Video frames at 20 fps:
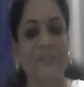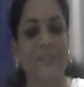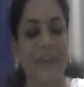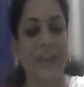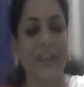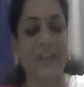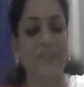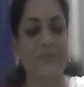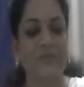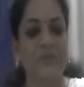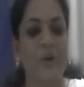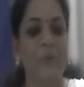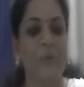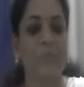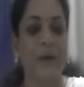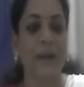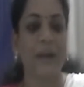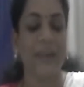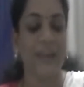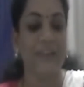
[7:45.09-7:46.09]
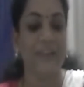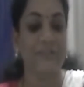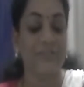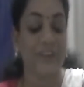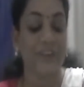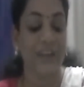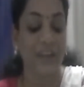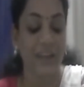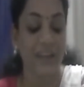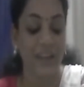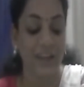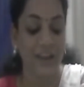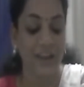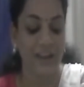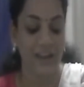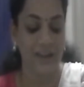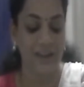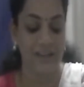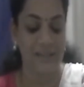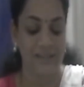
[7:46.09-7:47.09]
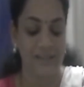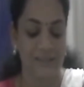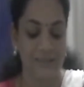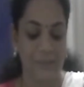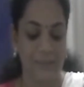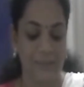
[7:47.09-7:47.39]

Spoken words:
wait for my everyday class.